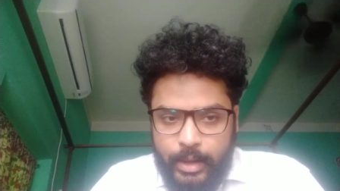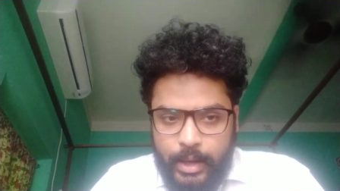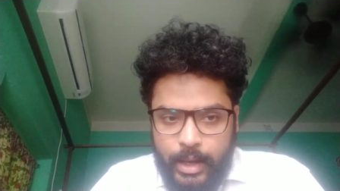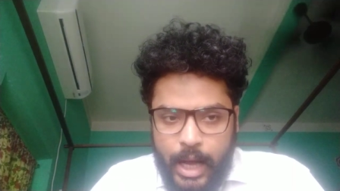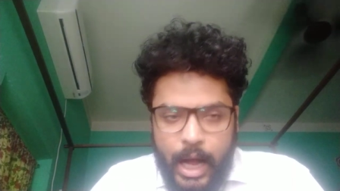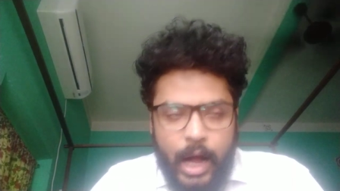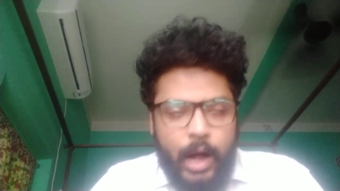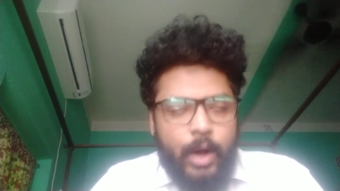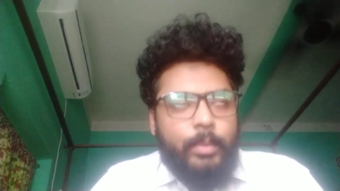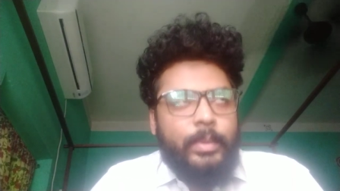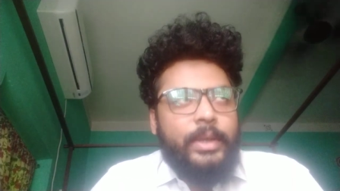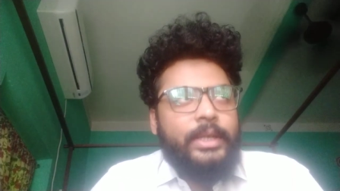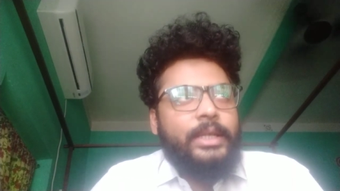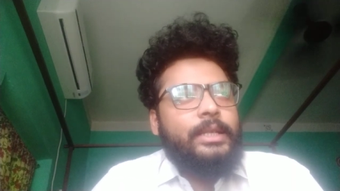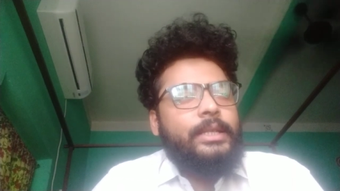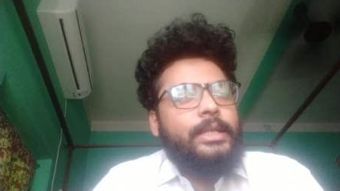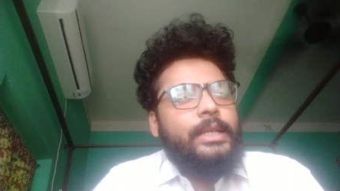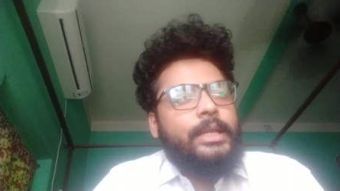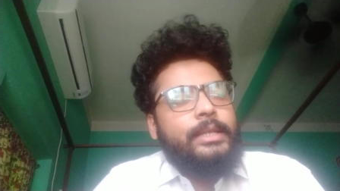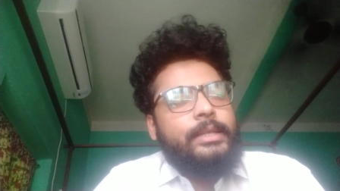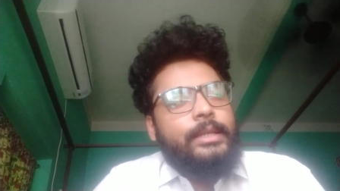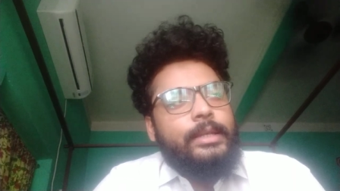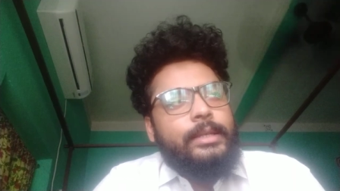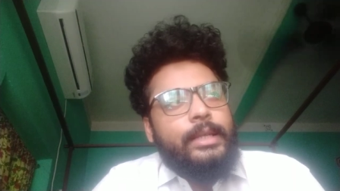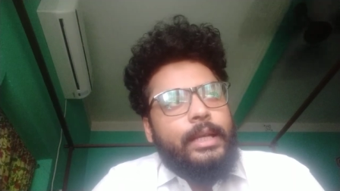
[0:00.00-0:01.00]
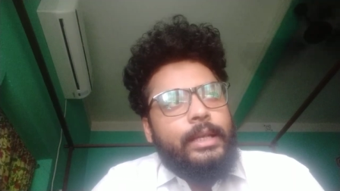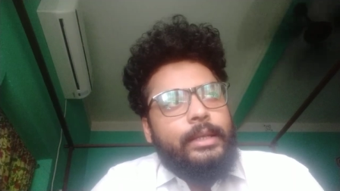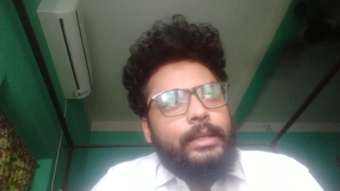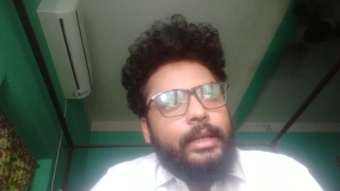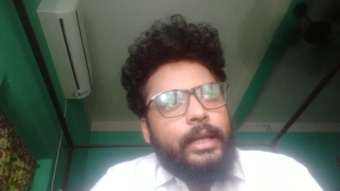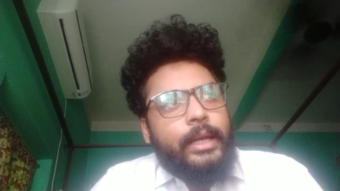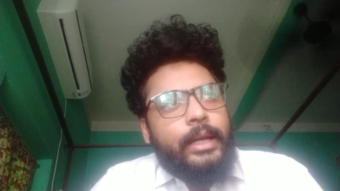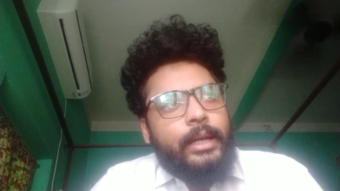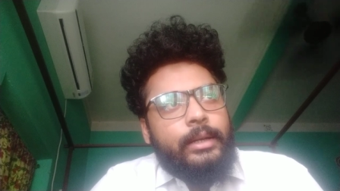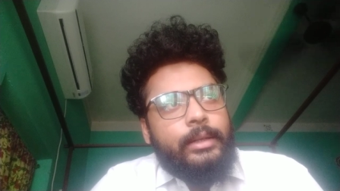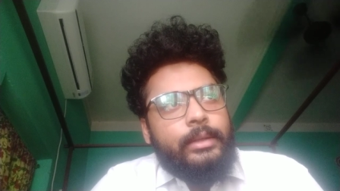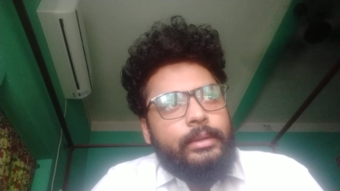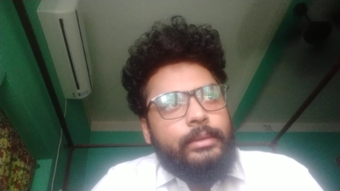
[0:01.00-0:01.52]
How many tenses are
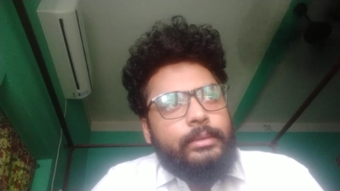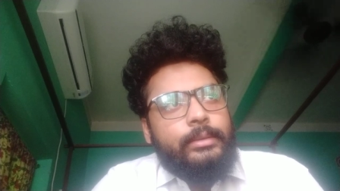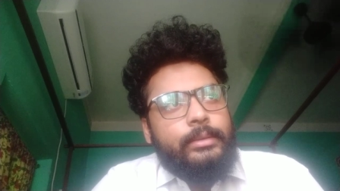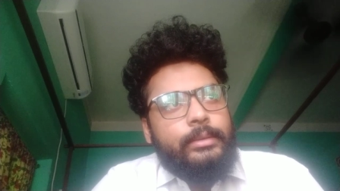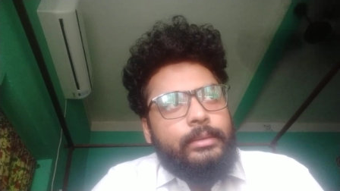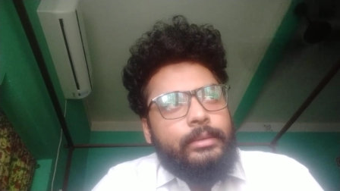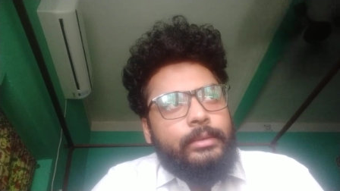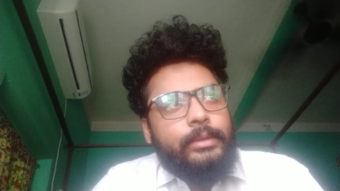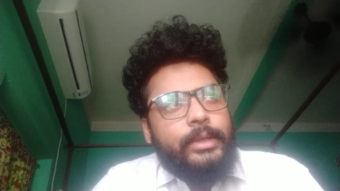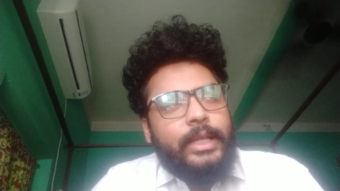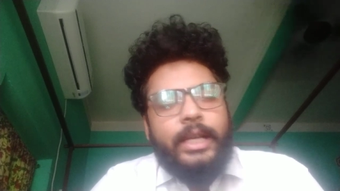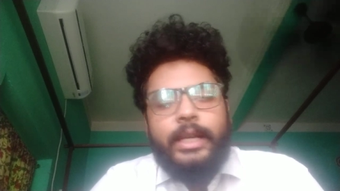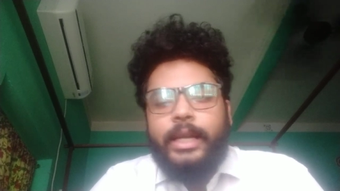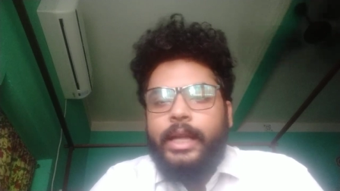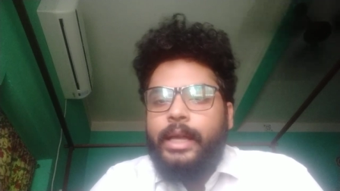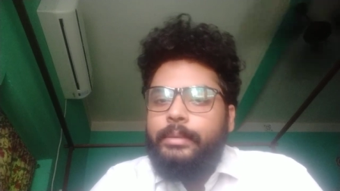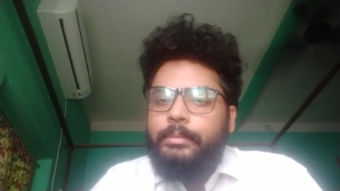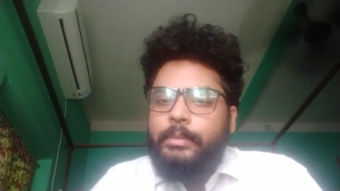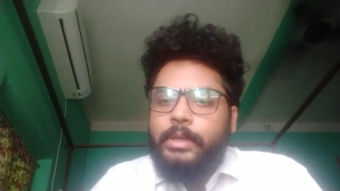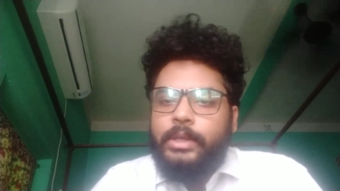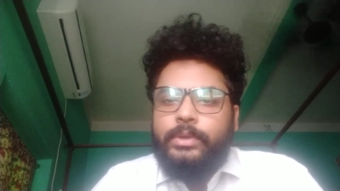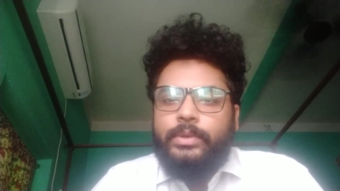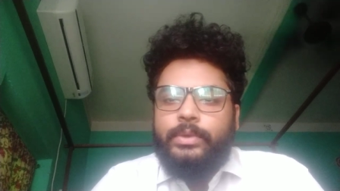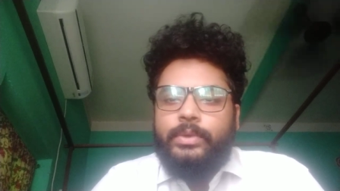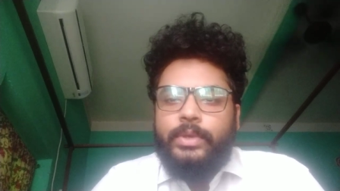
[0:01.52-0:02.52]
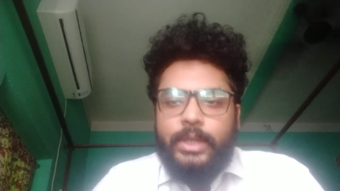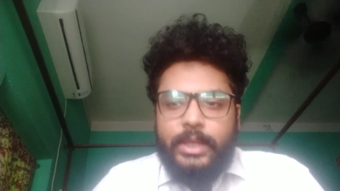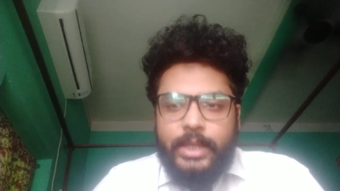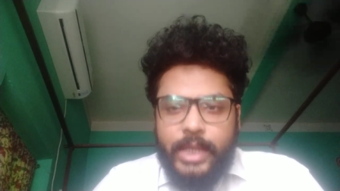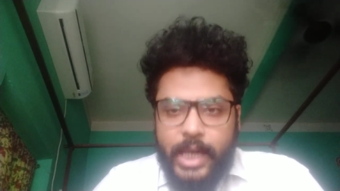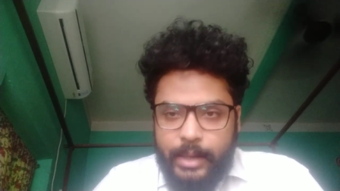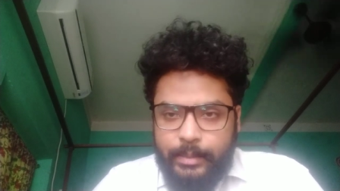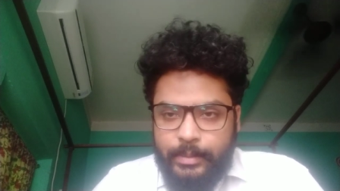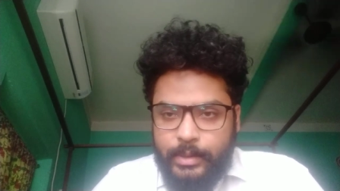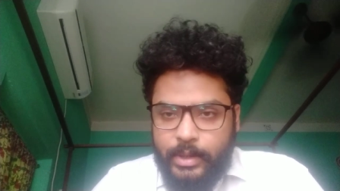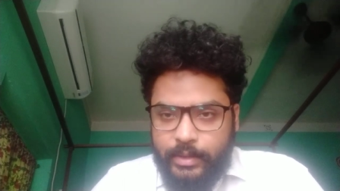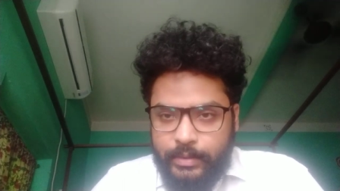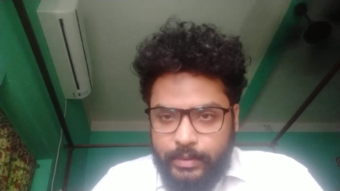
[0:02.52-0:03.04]
there? There can be three
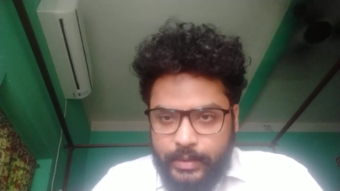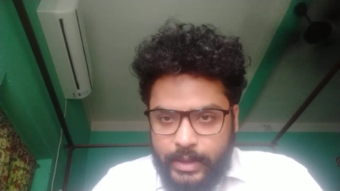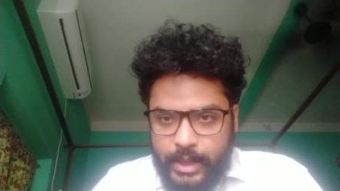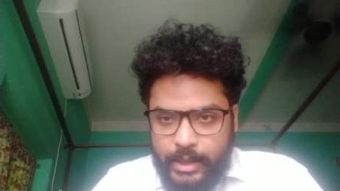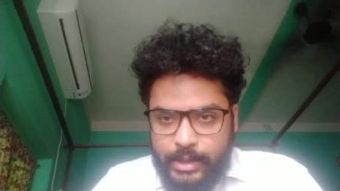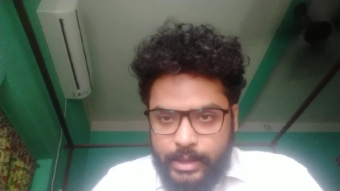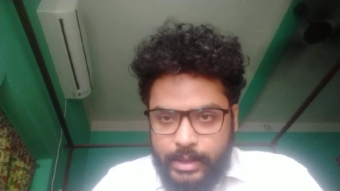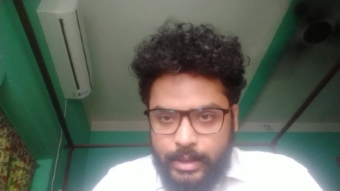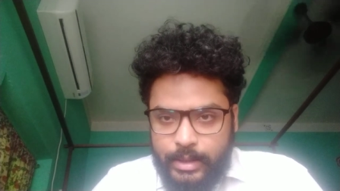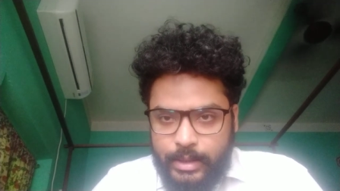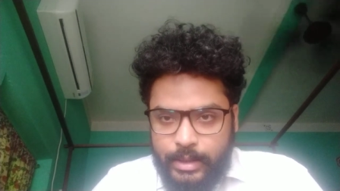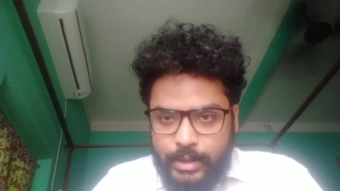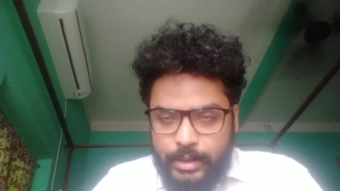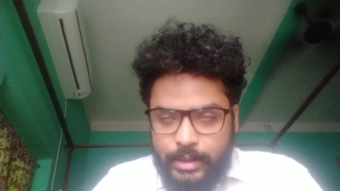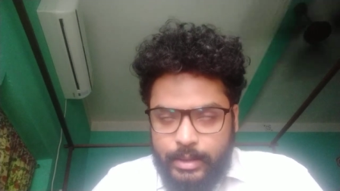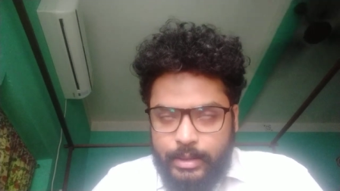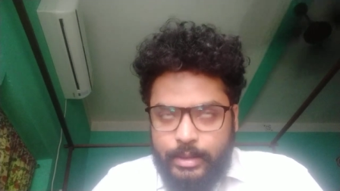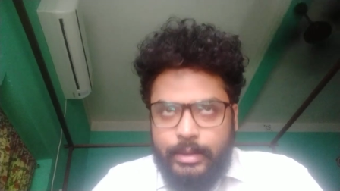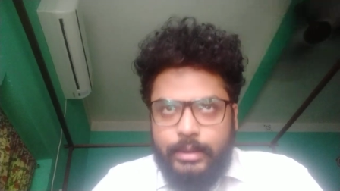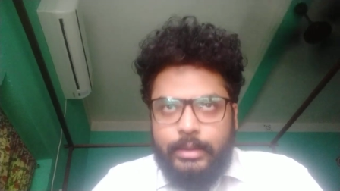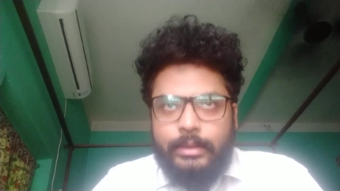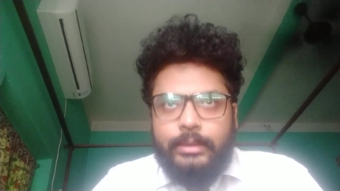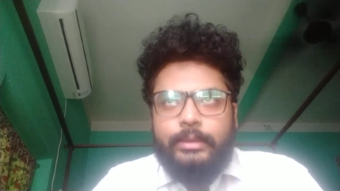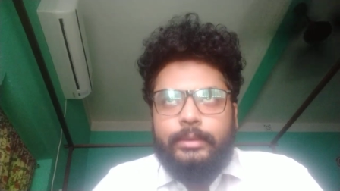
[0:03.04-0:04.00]
types of tenses.